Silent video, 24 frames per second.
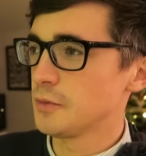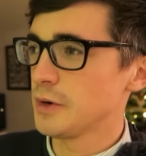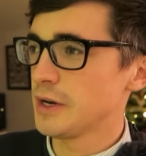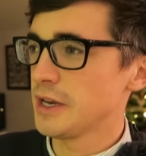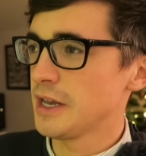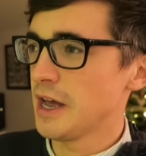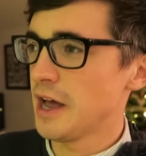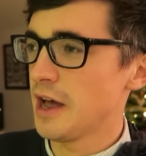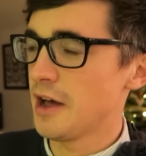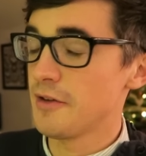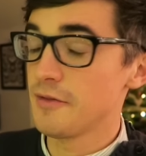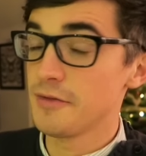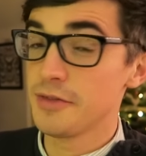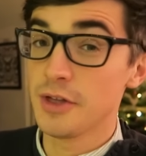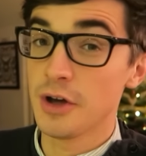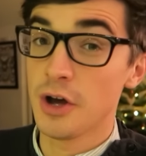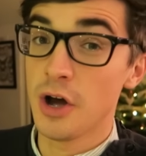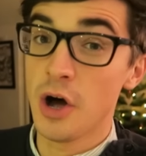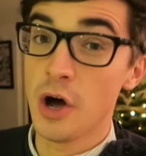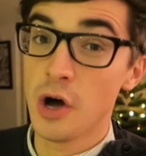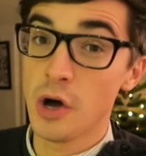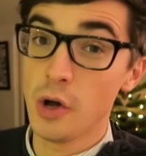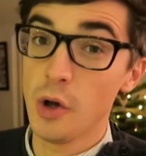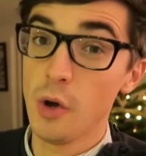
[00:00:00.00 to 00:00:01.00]
we have the
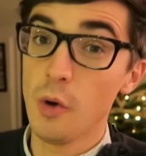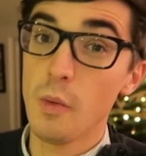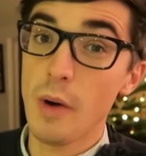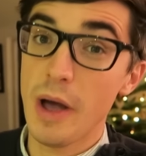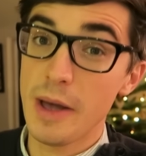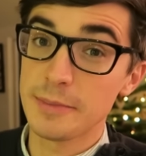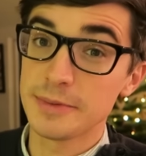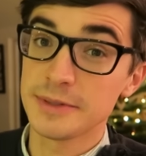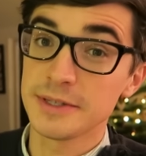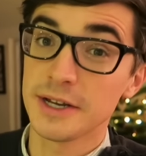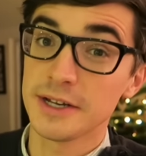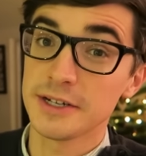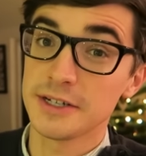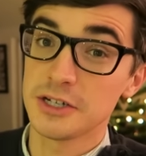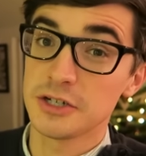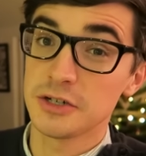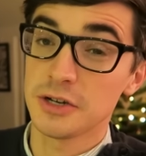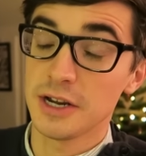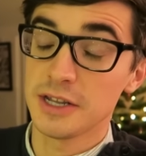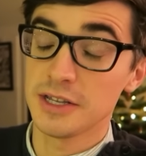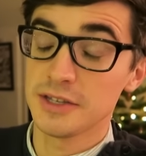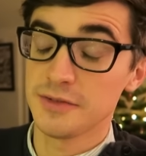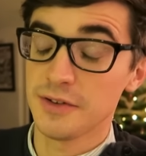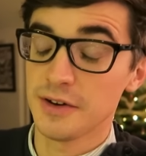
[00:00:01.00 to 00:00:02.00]
whole website to
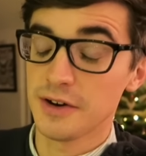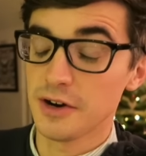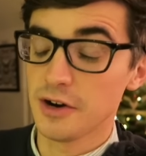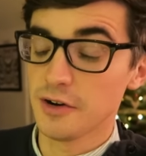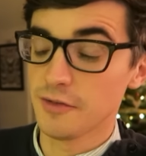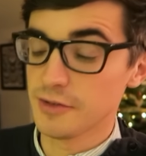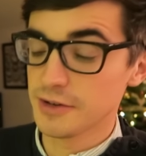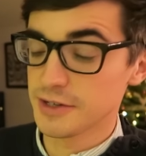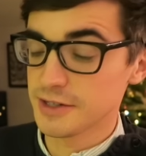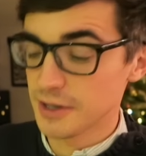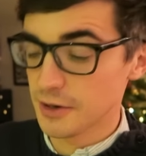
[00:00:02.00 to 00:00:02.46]
transfer over,